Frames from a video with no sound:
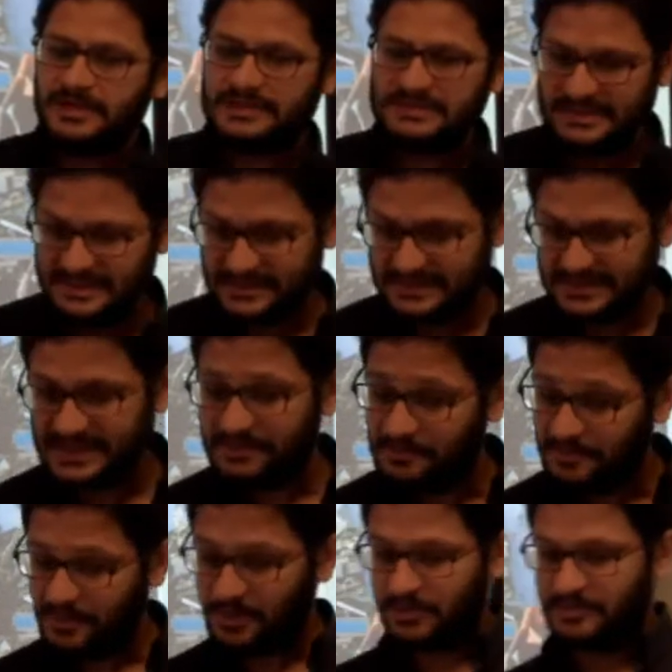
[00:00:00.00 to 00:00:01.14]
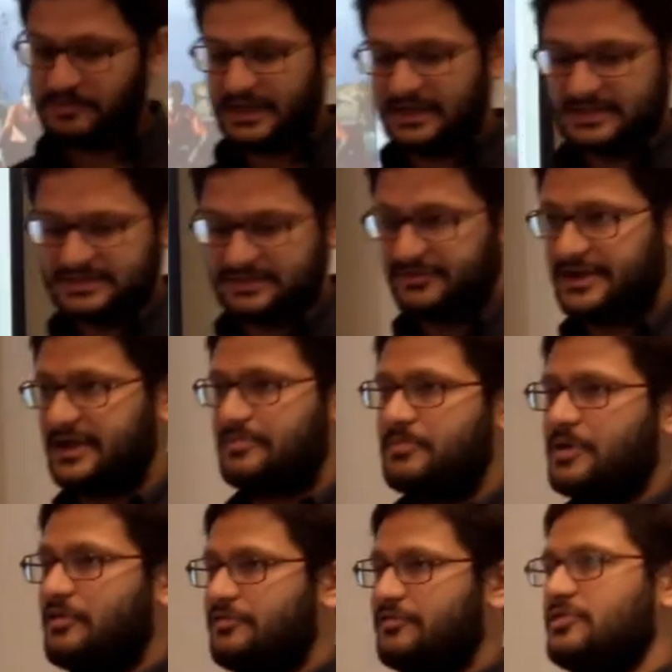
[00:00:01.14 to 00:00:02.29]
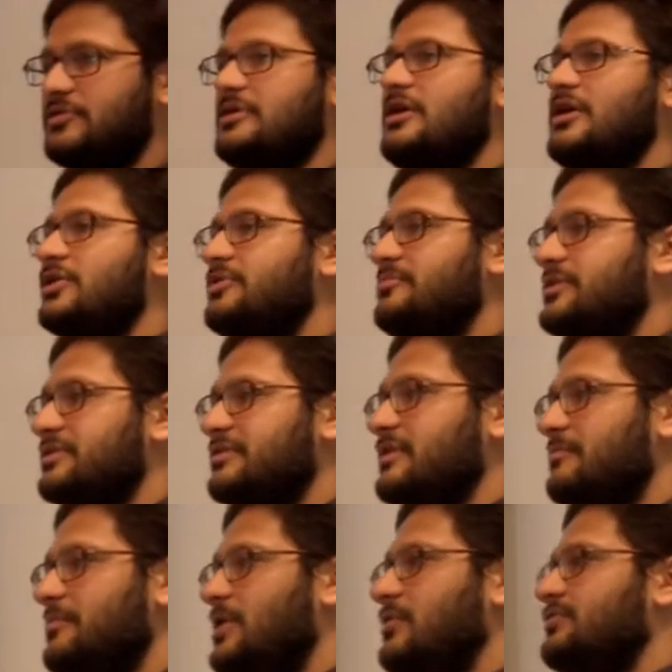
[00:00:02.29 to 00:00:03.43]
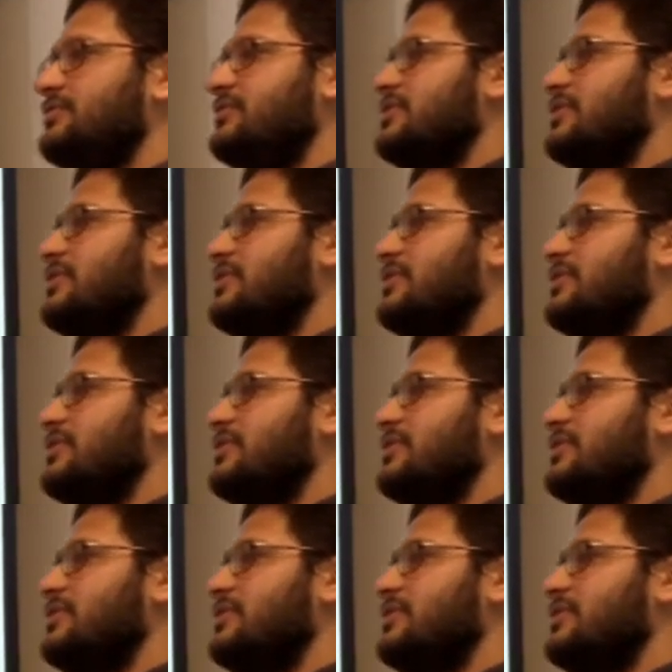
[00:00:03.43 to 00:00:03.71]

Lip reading: it's a simple, but it's a very powerful argument about,